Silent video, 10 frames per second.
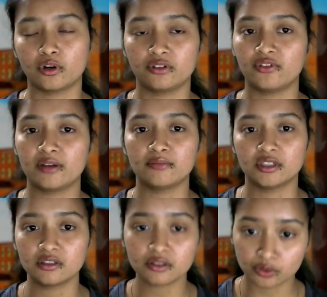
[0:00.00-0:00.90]
45
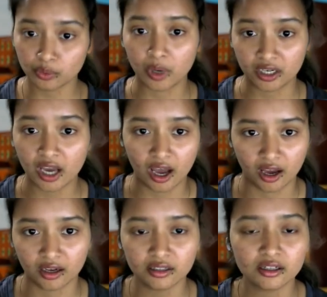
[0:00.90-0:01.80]
minutes to 1
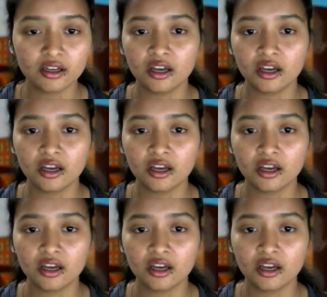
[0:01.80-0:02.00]
hour.